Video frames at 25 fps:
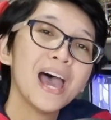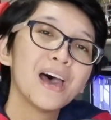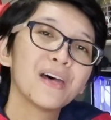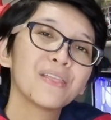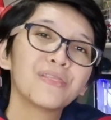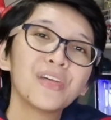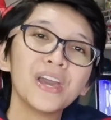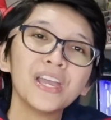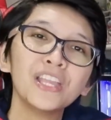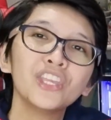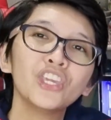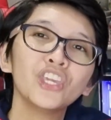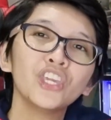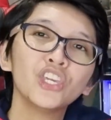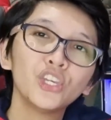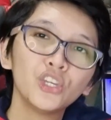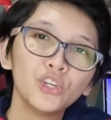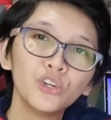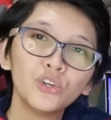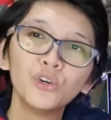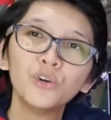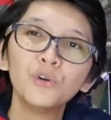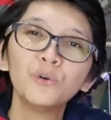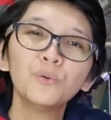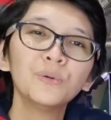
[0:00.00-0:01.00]
then
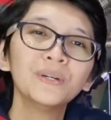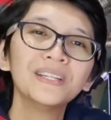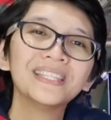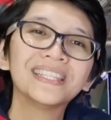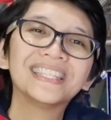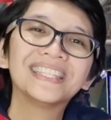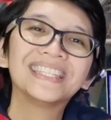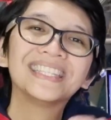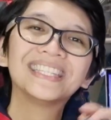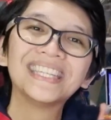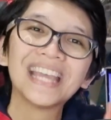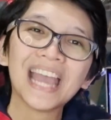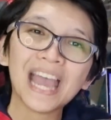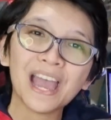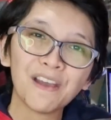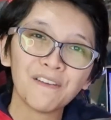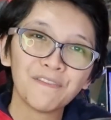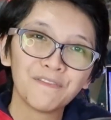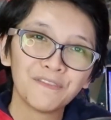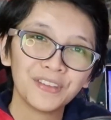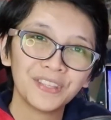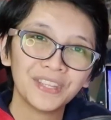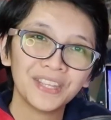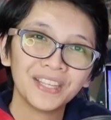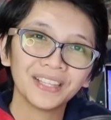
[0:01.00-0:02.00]
you would
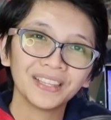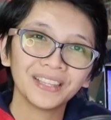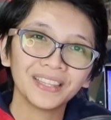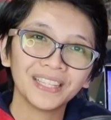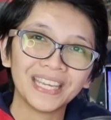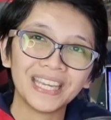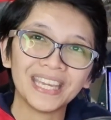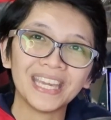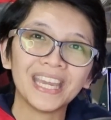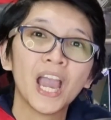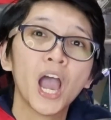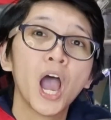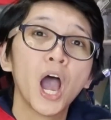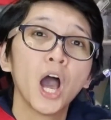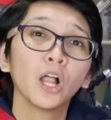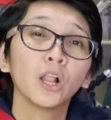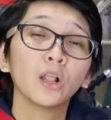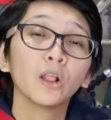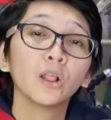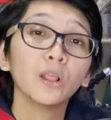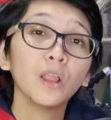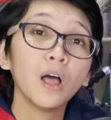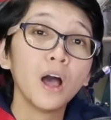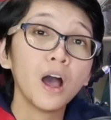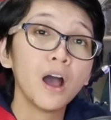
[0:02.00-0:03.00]
definitely
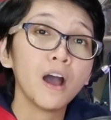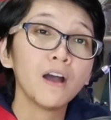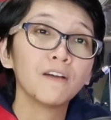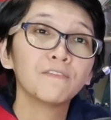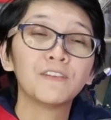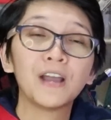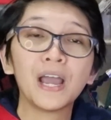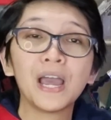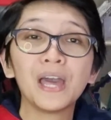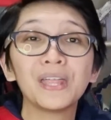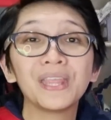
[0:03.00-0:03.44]
love